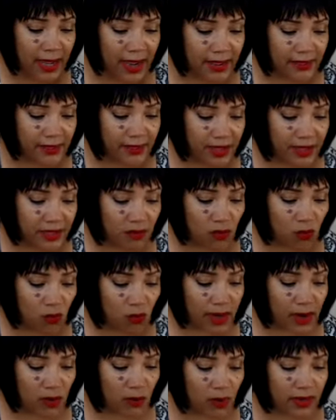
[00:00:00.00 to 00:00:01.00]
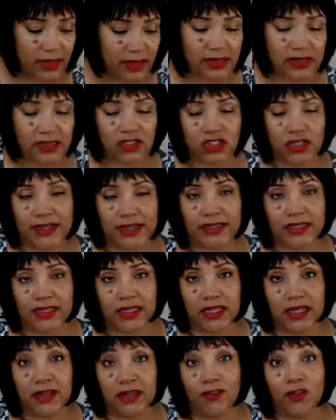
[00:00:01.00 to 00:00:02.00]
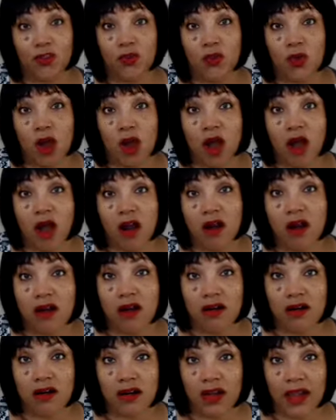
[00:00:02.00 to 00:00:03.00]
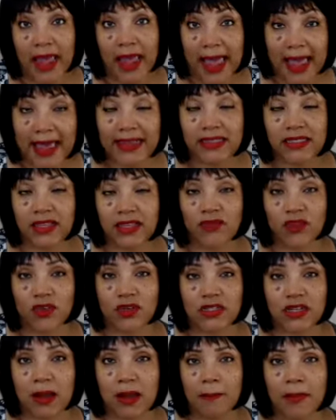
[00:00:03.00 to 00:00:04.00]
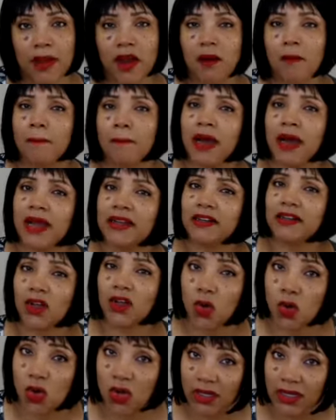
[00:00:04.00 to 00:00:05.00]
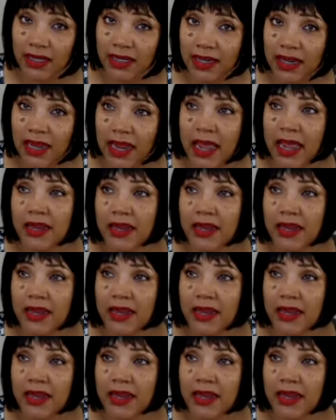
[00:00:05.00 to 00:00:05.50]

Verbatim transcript: And then what I want to suggest is if you are as a first time buyer, buy locally.